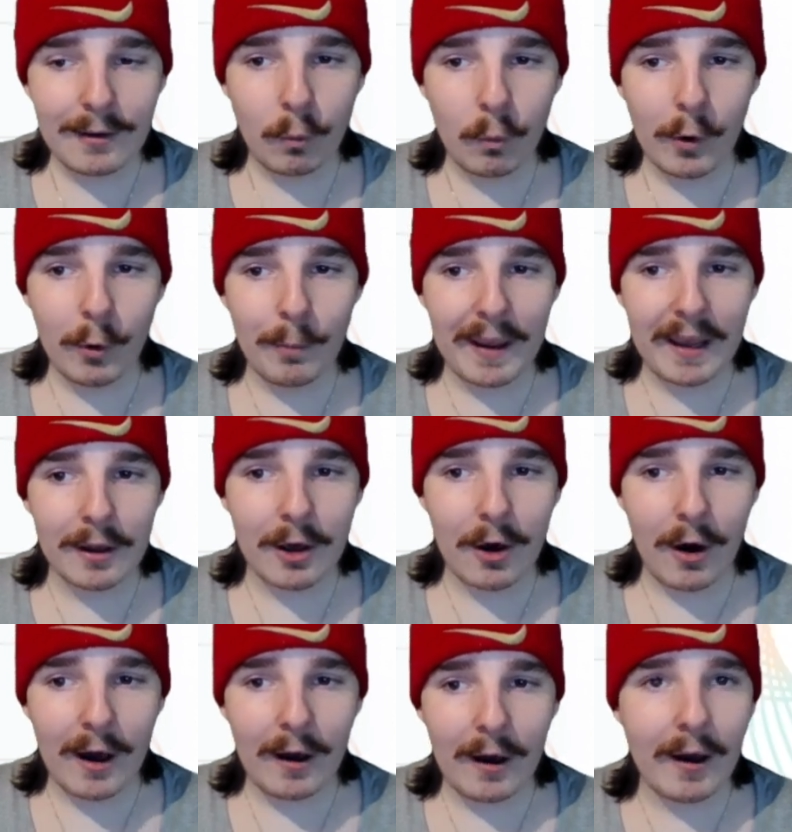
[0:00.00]
will be a
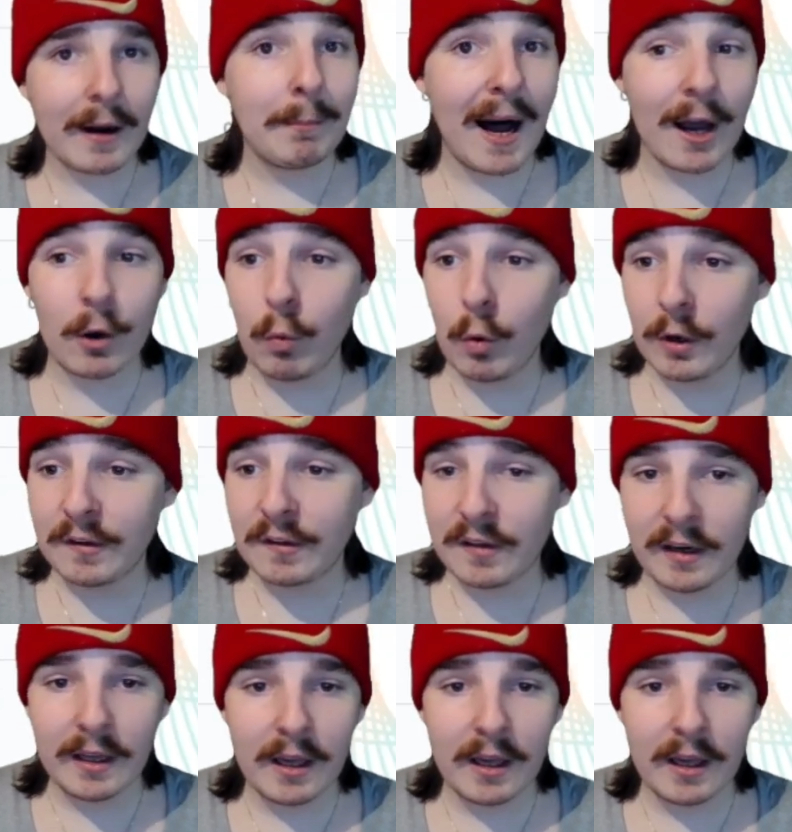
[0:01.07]
guy like Mark Wood sitting